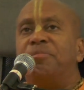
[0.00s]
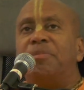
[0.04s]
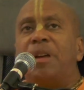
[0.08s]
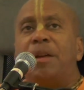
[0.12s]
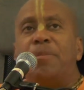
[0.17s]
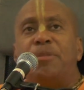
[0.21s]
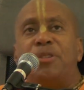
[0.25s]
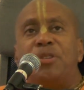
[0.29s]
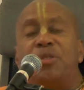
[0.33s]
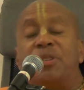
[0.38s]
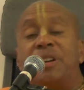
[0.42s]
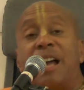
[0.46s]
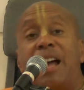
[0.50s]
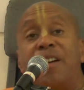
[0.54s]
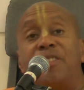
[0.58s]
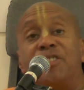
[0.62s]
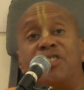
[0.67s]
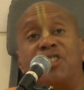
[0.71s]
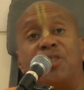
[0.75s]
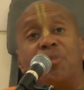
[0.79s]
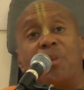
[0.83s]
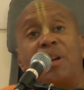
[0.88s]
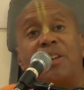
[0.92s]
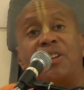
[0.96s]
Maybe you
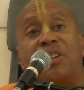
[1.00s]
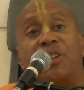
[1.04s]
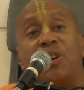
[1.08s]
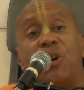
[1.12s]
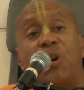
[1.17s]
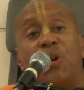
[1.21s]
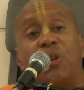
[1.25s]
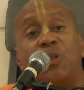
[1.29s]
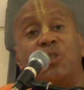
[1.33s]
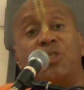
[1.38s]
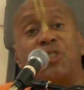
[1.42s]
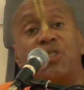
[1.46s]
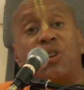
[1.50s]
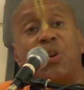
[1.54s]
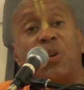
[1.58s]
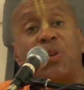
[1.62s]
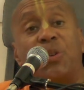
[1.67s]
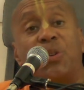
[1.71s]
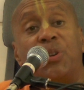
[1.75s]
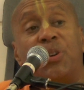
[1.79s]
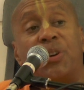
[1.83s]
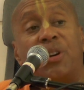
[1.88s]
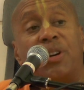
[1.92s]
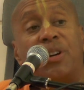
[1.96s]
gave someone the cold
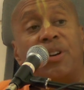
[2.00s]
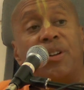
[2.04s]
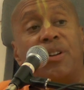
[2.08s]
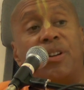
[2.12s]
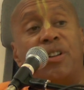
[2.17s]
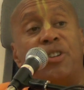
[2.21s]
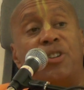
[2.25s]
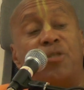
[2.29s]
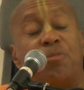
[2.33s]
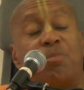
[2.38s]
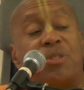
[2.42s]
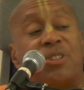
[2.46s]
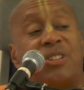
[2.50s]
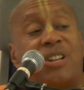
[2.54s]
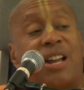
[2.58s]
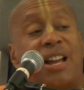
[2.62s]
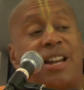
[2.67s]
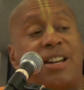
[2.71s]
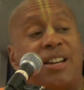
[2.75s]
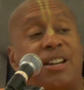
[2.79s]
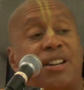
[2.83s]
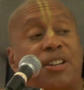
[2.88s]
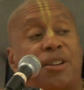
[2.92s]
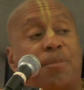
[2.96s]
shoulder, you
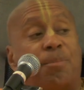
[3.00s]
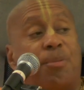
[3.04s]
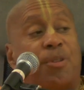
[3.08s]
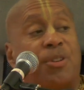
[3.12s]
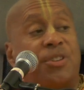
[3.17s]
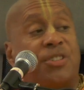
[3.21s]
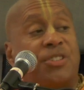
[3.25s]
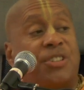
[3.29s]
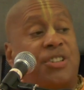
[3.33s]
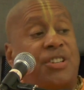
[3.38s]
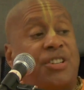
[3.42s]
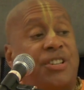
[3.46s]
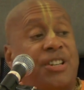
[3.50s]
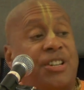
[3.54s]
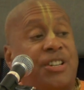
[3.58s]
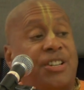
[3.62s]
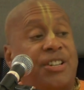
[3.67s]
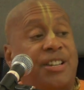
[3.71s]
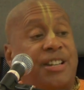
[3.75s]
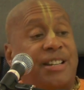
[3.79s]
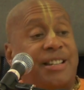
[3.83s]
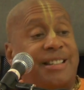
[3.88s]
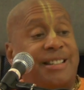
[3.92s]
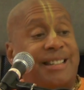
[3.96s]
pretended the person
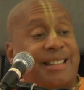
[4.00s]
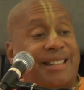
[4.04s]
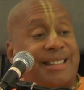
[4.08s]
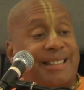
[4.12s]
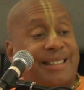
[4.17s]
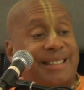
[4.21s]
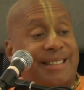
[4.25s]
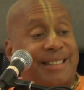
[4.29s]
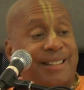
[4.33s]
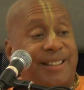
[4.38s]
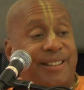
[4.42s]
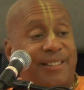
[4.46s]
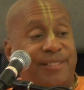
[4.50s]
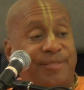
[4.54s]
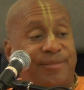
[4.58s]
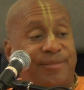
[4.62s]
didn't exist.